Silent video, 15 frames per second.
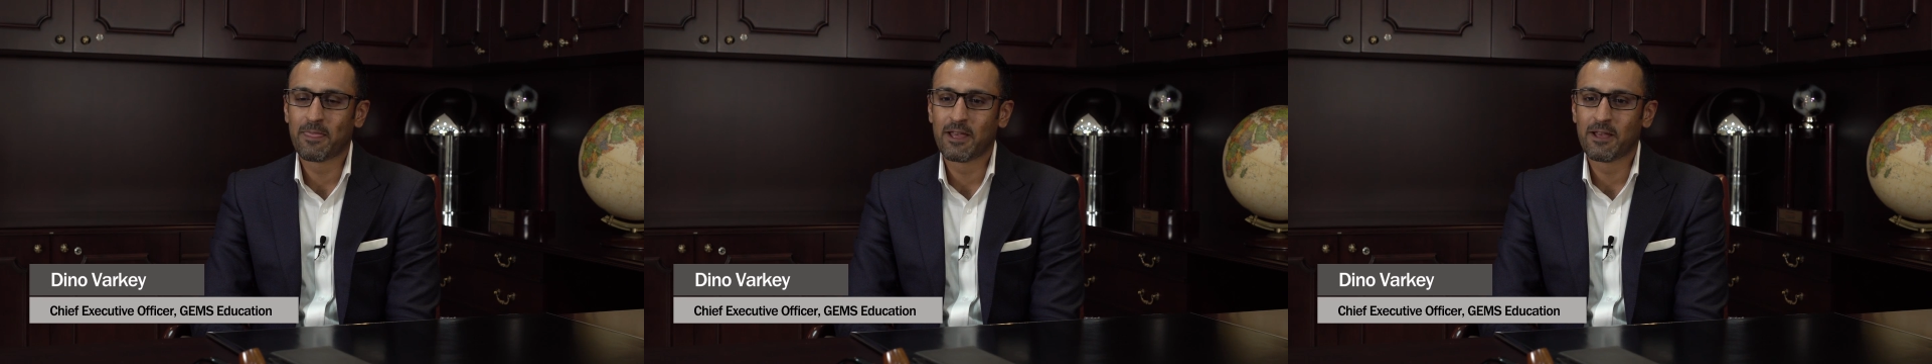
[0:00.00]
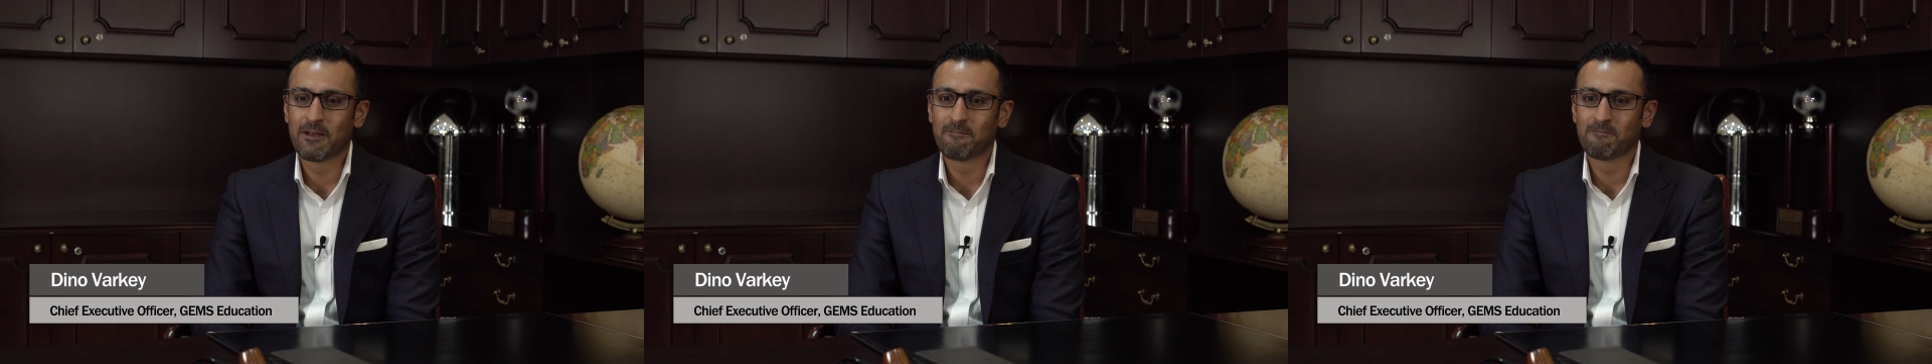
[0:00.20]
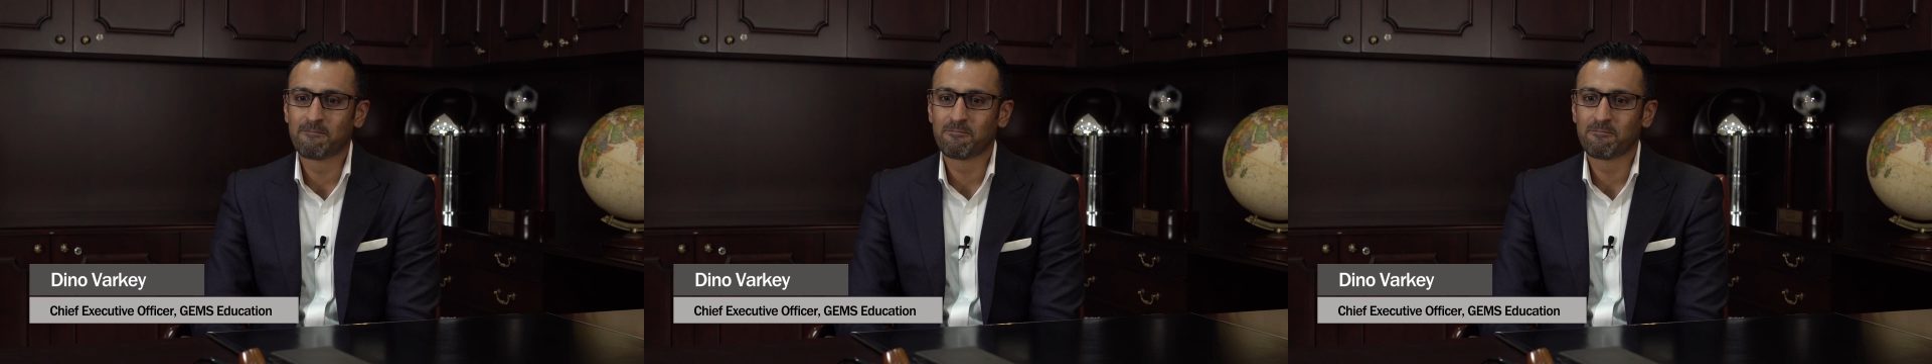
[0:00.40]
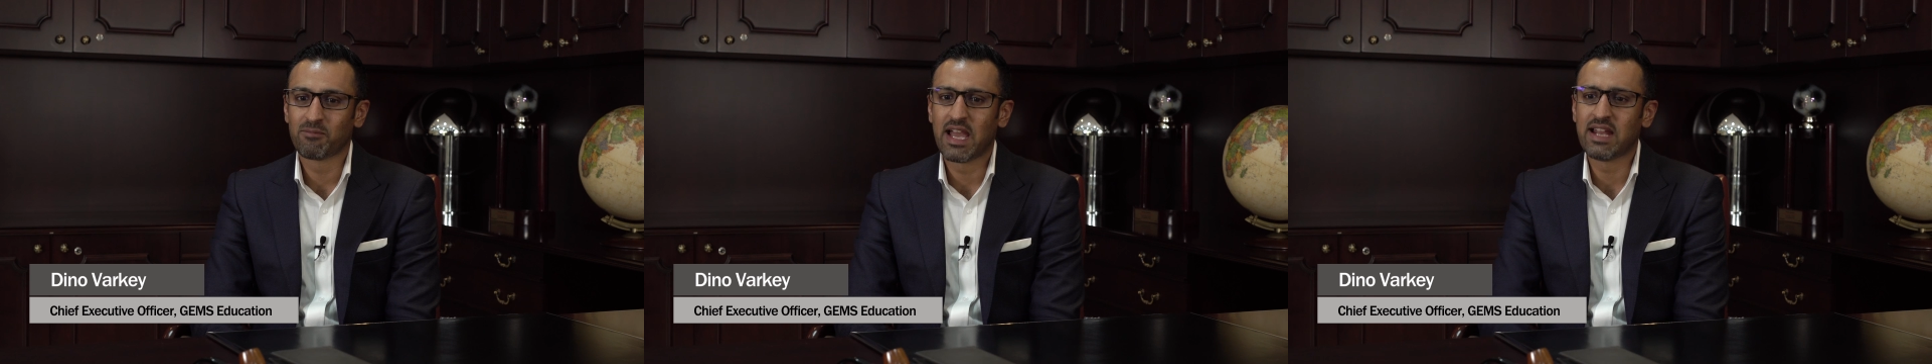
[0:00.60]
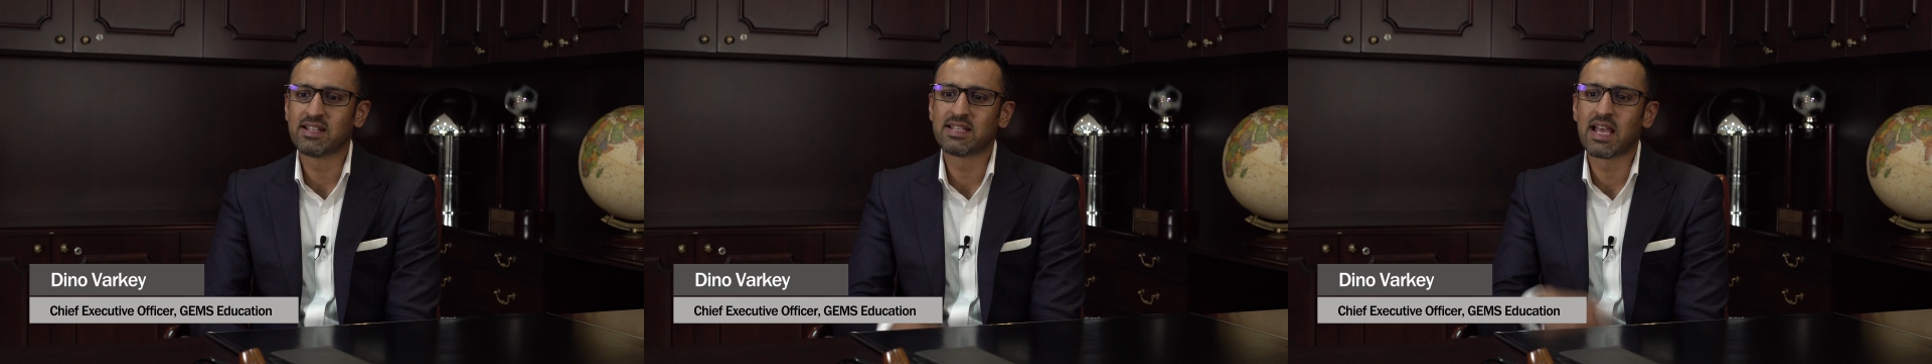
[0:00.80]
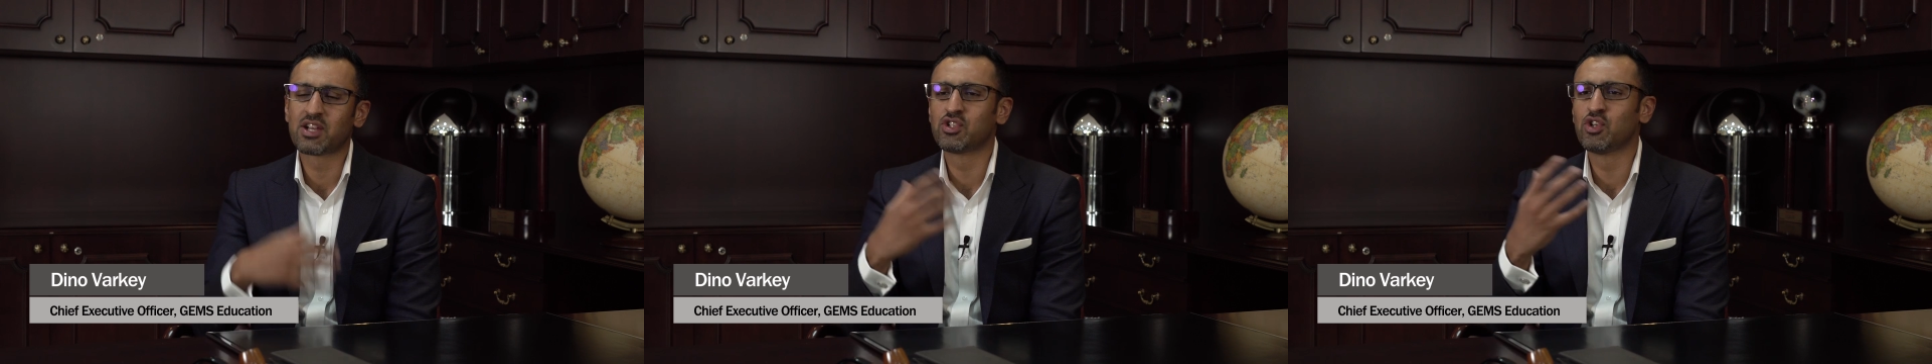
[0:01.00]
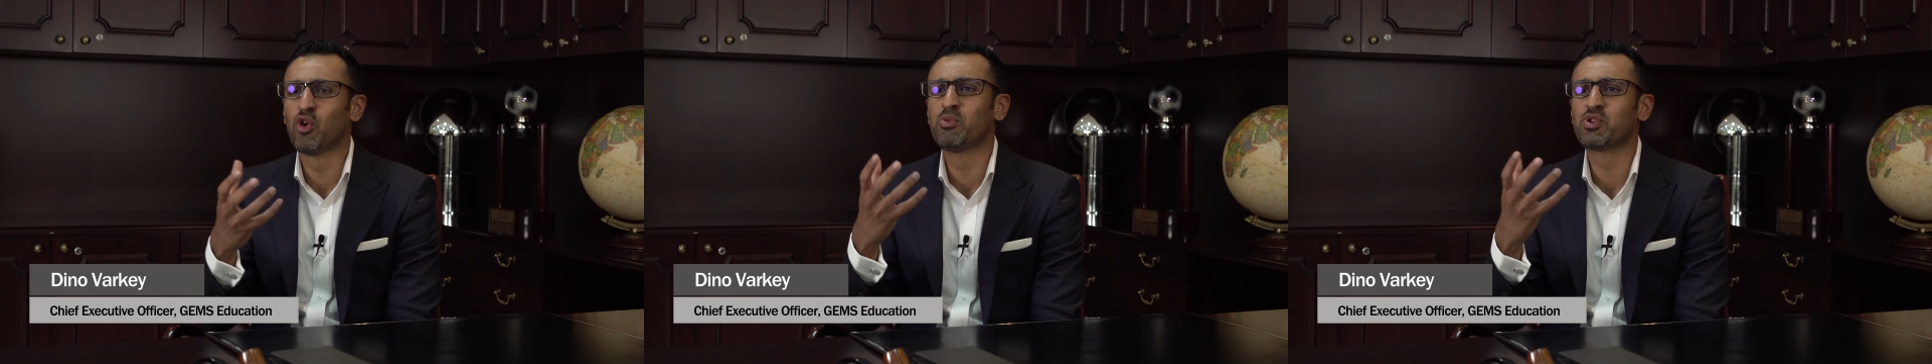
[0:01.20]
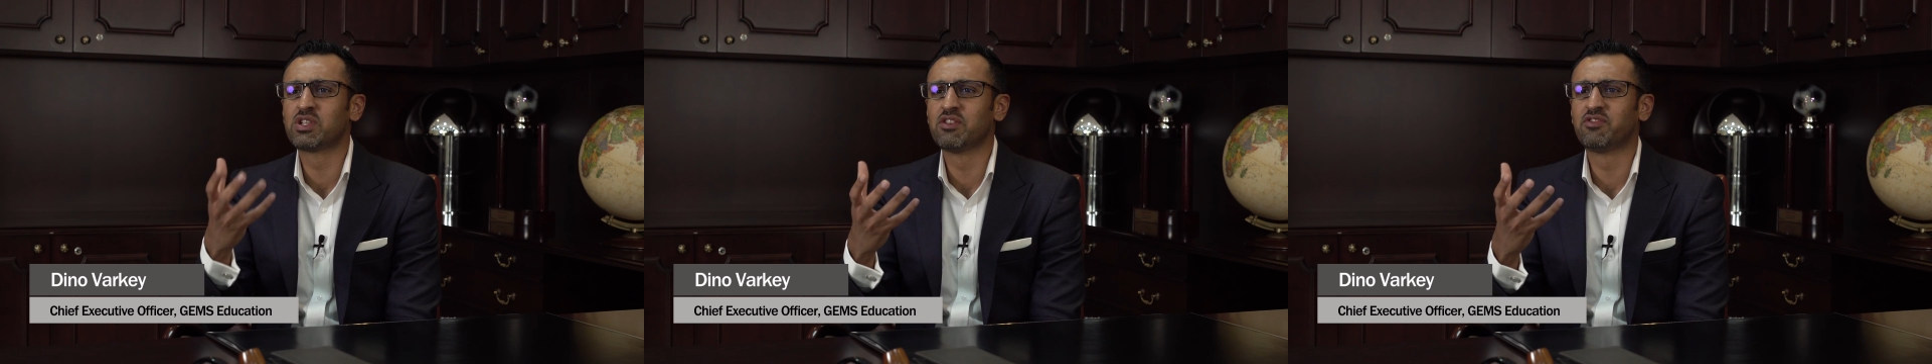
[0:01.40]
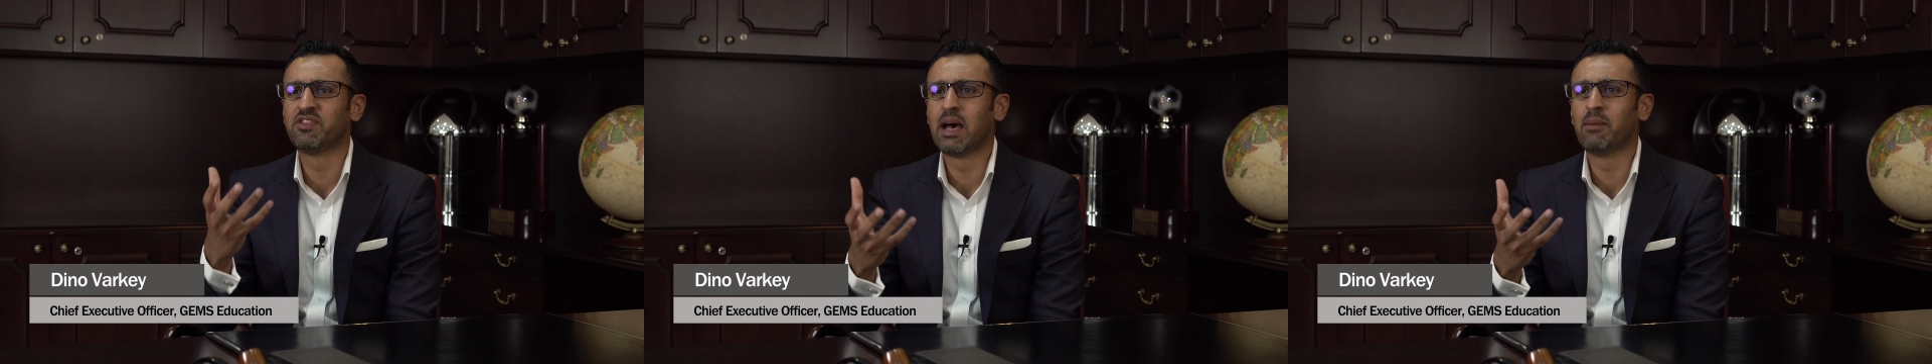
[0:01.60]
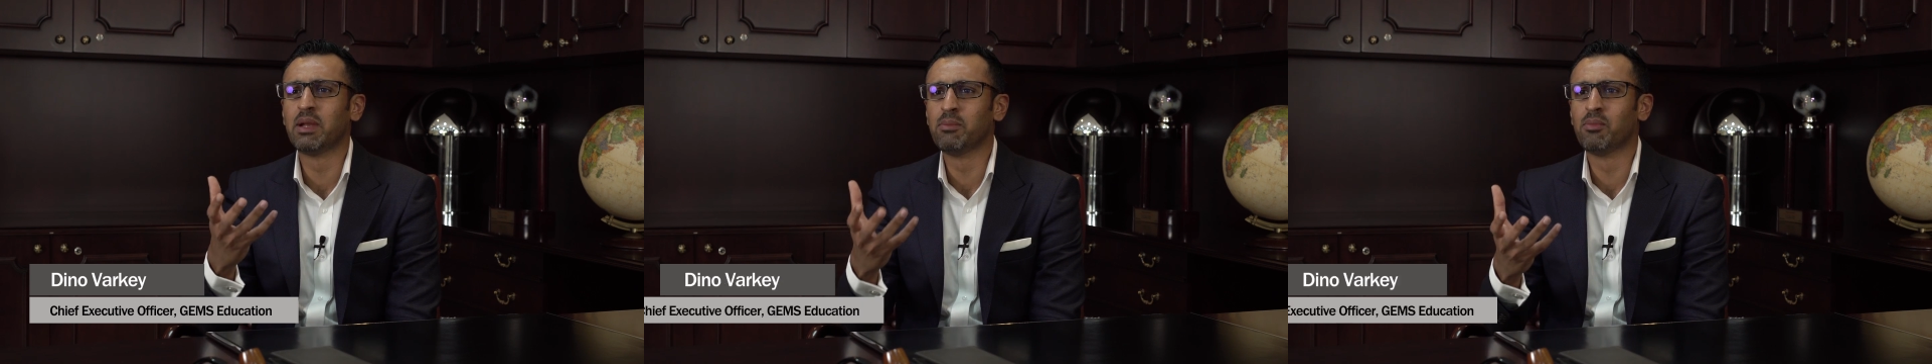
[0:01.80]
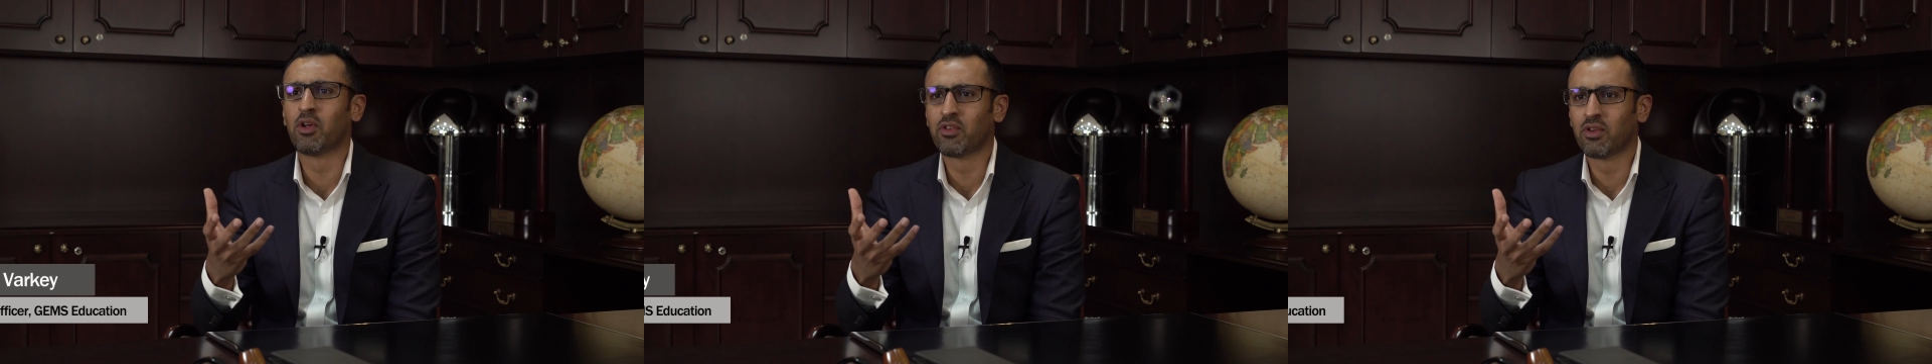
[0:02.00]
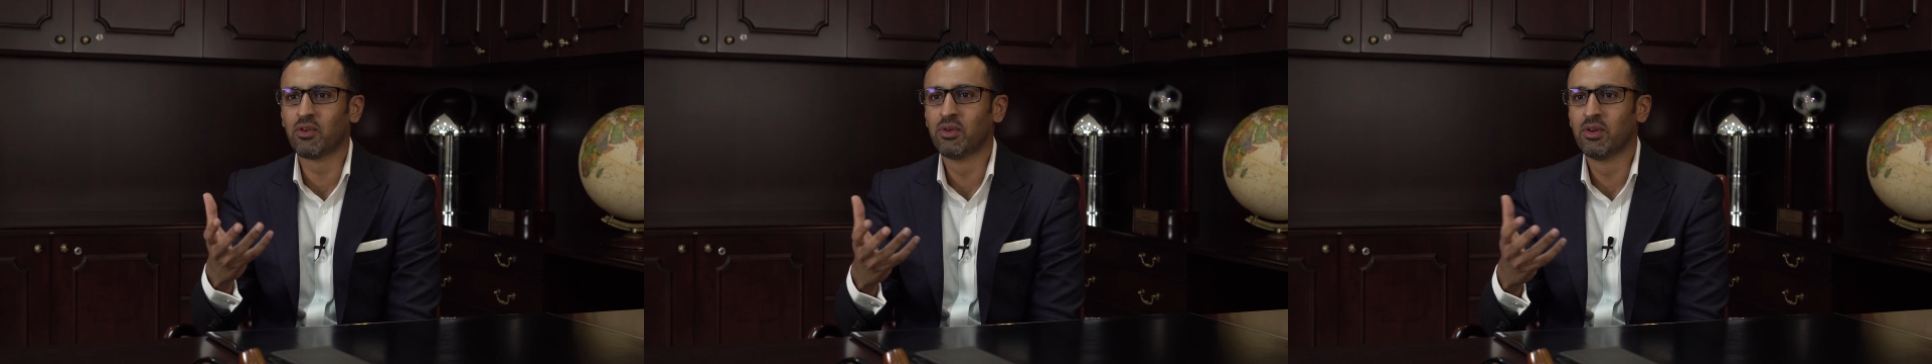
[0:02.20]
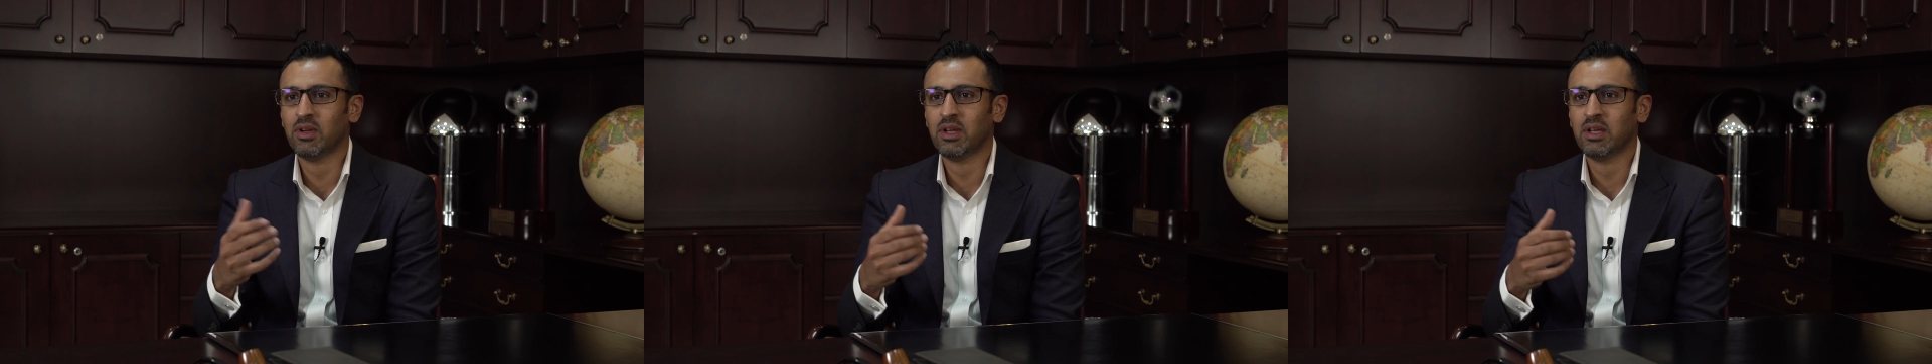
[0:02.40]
um, and it's actually almost a family motto.